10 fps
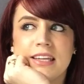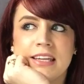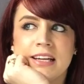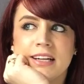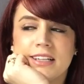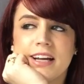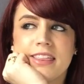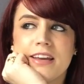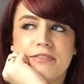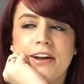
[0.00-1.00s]
yeah, I
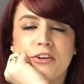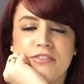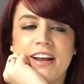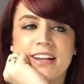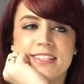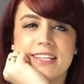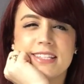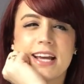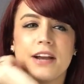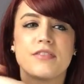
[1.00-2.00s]
think Final Fantasy
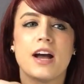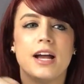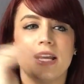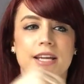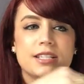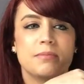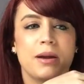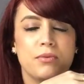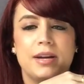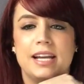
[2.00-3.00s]
is kind of cutting into
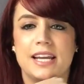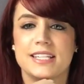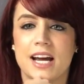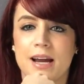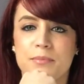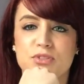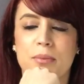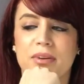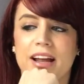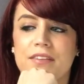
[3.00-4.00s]
my reading time, so
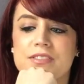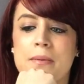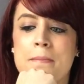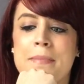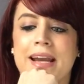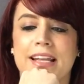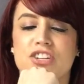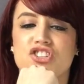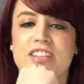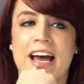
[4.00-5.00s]
I'm gonna have to
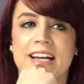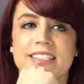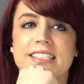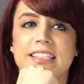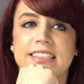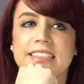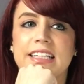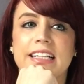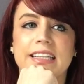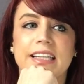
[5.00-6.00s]
manage that
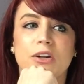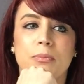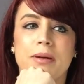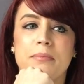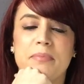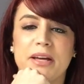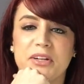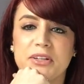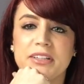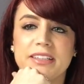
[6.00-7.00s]
a little bit
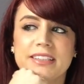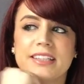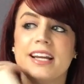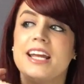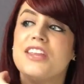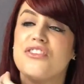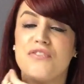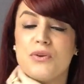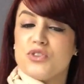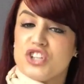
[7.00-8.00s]
better in the
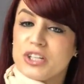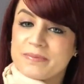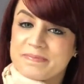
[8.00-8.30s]
future.